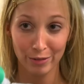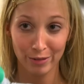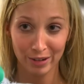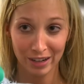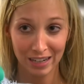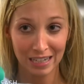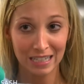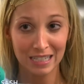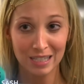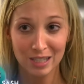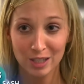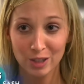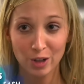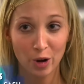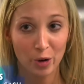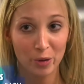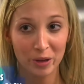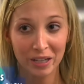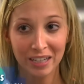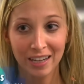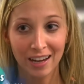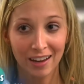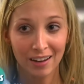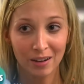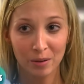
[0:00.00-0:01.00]
really
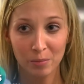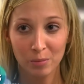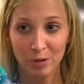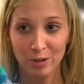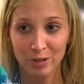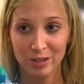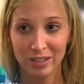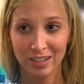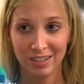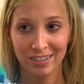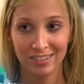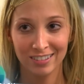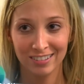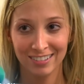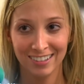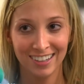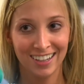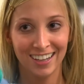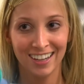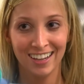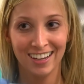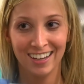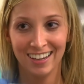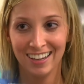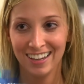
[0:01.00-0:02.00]
stoic animals and
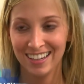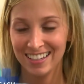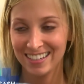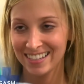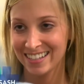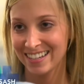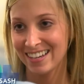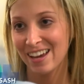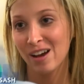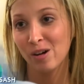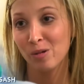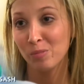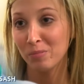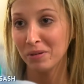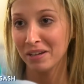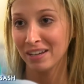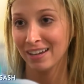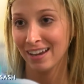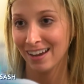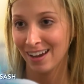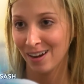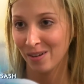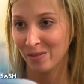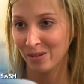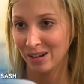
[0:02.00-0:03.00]
he's yelping
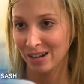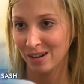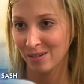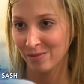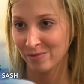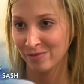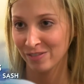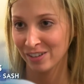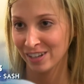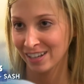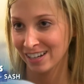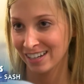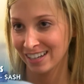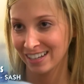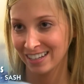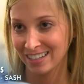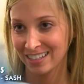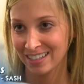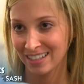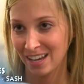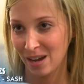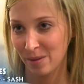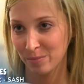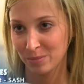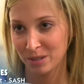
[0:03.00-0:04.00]
out when I'm feeling his
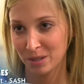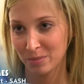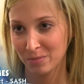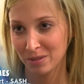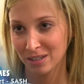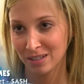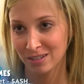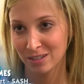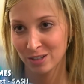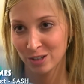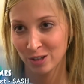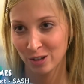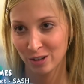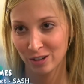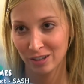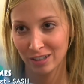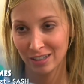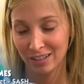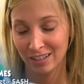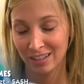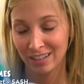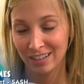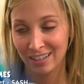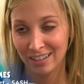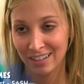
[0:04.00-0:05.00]
abdomen, so
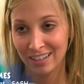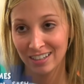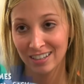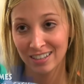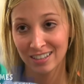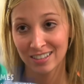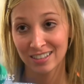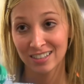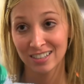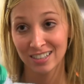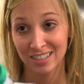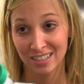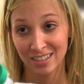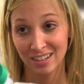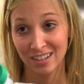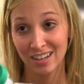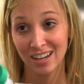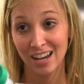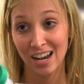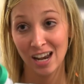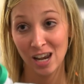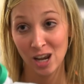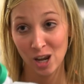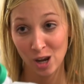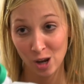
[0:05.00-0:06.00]
he's in
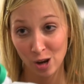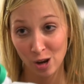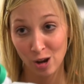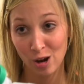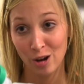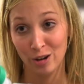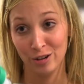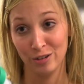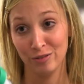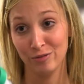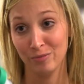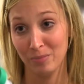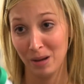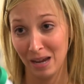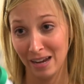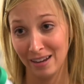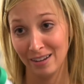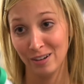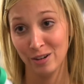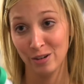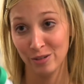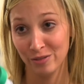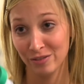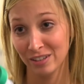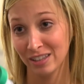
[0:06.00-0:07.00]
a lot of pain
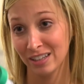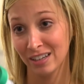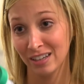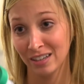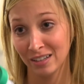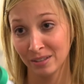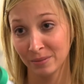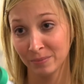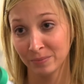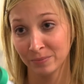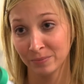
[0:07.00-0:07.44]
over there.